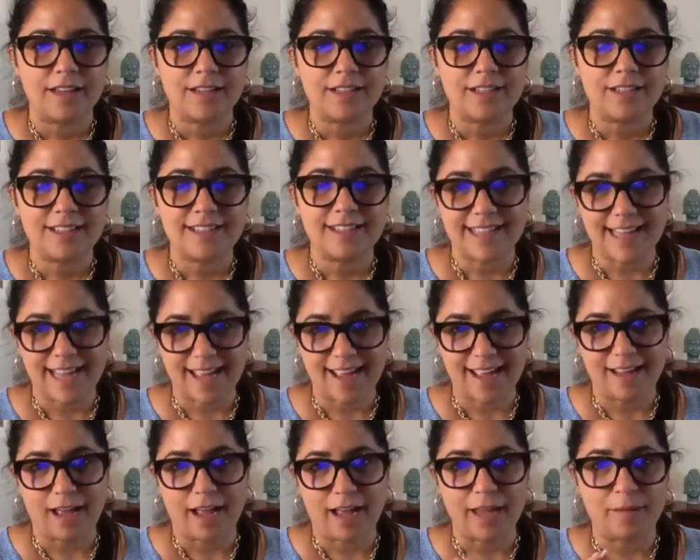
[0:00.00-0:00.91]

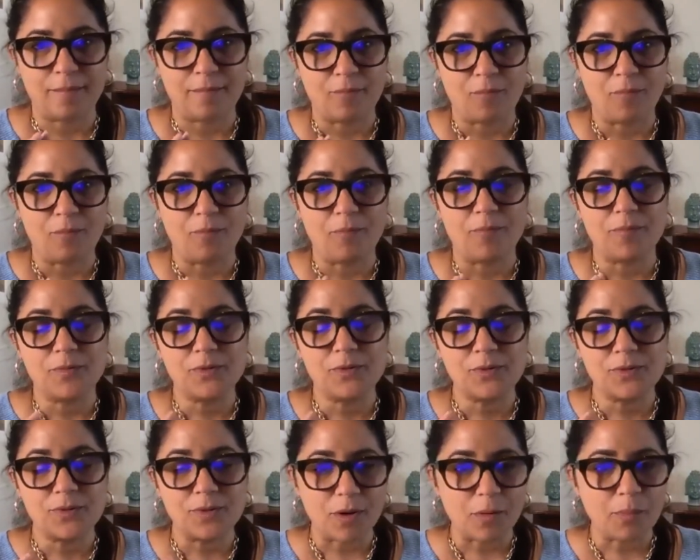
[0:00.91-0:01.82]
Today, I am
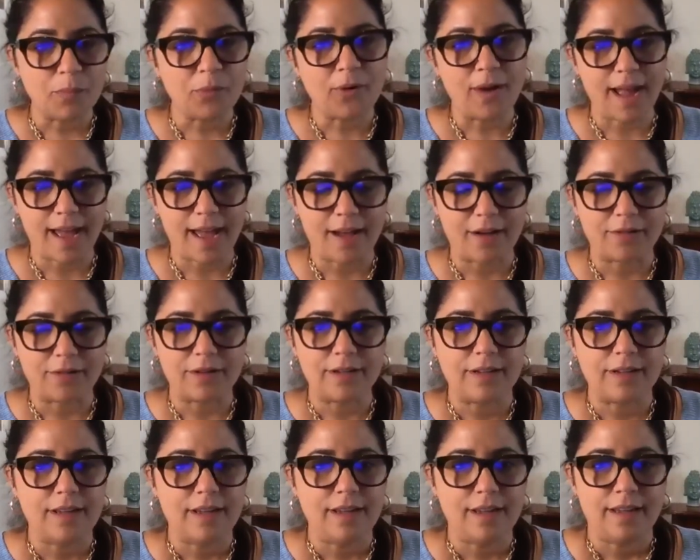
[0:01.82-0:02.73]
so proud
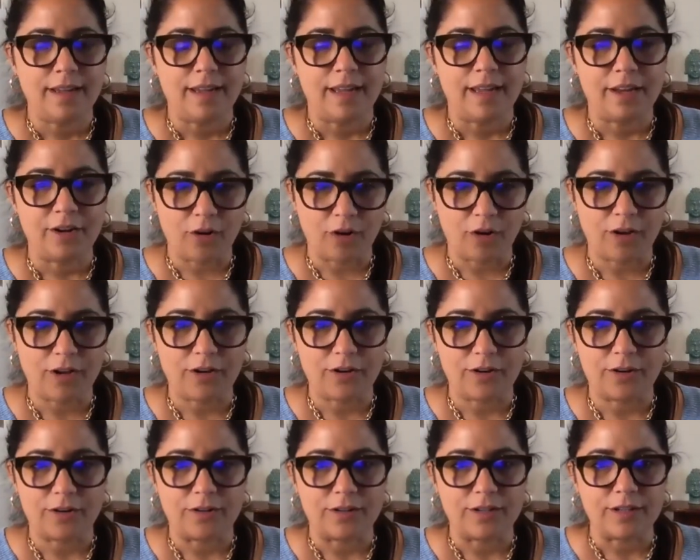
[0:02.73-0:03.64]
and
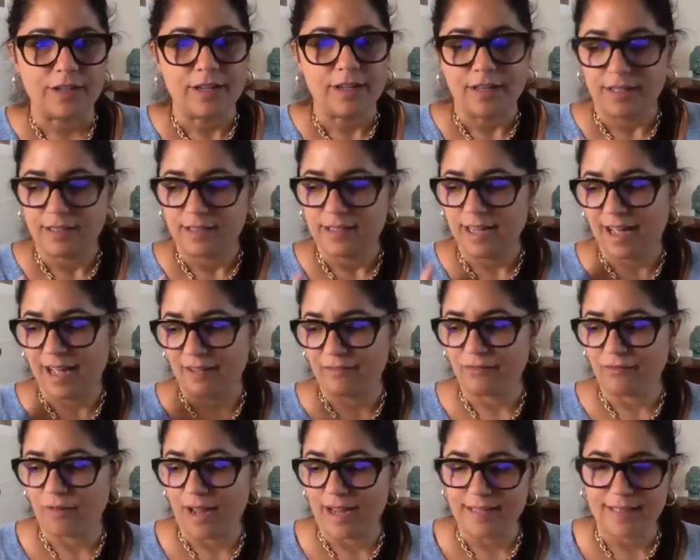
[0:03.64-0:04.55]
honored to have
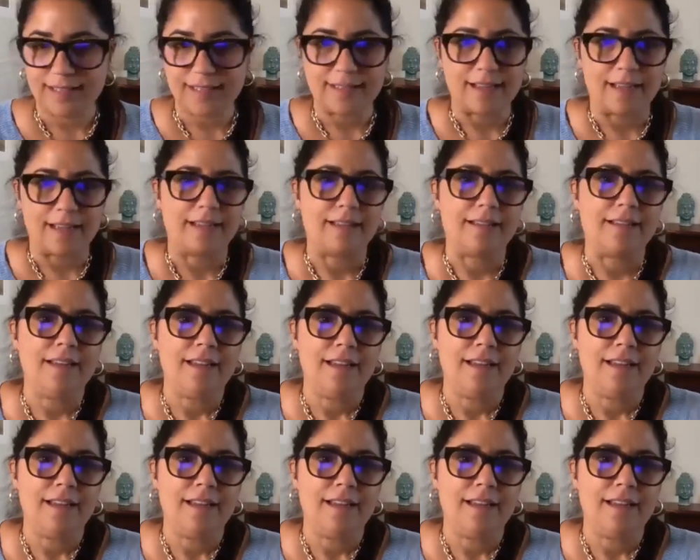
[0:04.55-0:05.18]
Rhisa